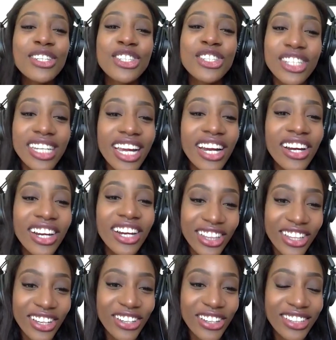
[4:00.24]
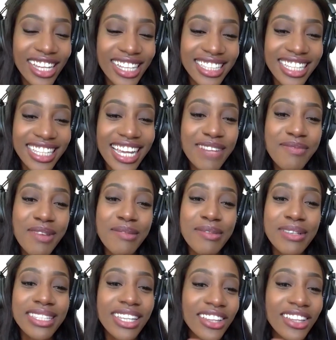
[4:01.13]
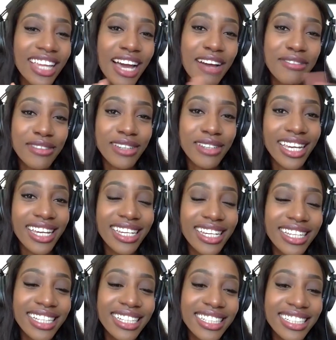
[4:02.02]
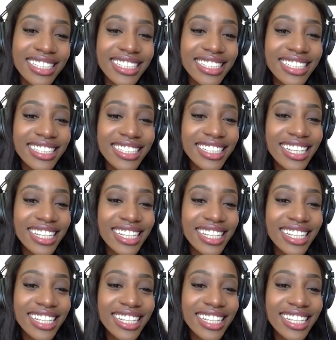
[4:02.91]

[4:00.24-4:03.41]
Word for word: generic though. That's like maybe South African